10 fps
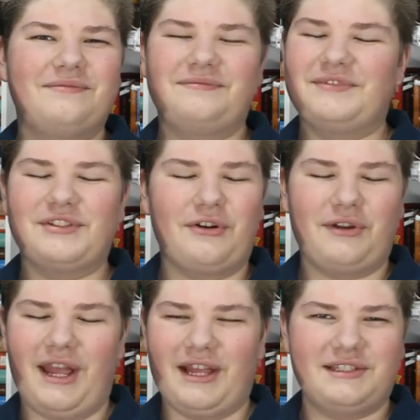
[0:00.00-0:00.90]

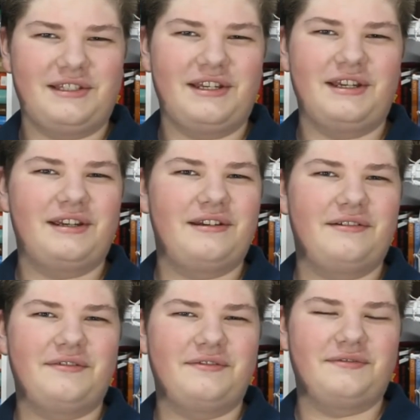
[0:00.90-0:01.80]
sarcastic,
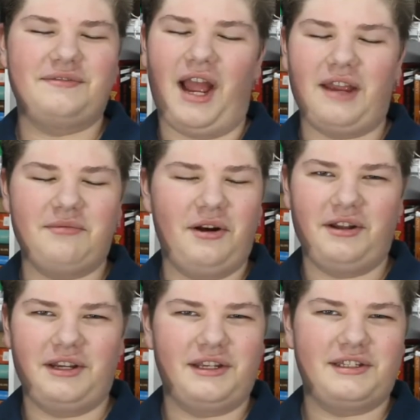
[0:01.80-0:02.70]

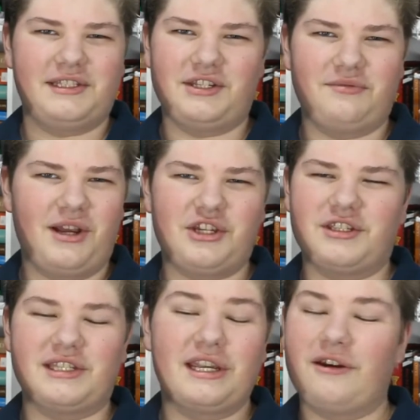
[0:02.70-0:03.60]
ironic
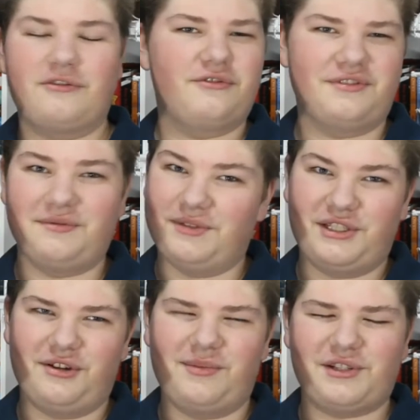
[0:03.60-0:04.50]
situations and characters. It was
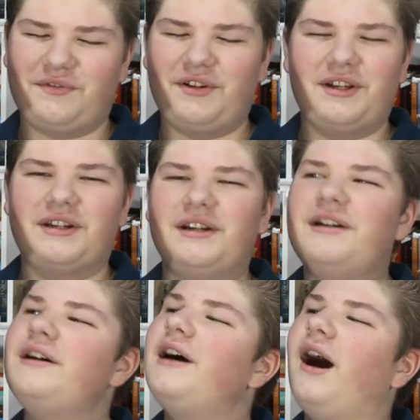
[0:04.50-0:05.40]
so much fun.
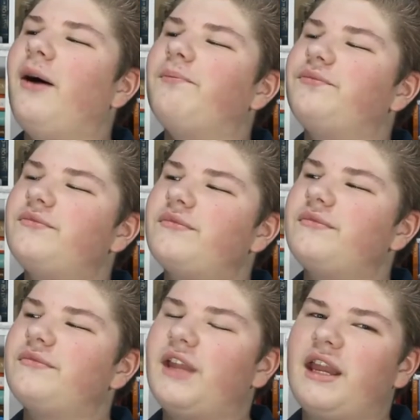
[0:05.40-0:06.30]

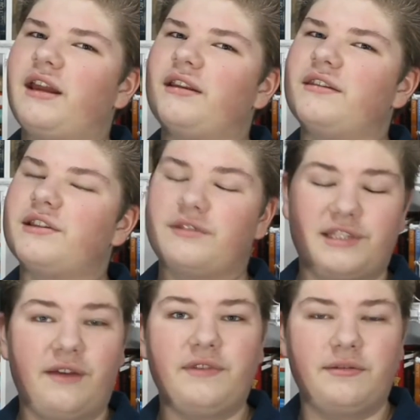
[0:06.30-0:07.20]
And this was
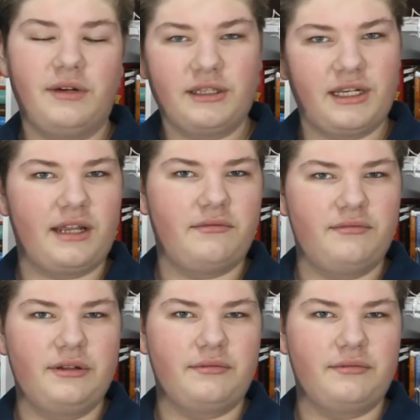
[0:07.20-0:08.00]
definitely one that I will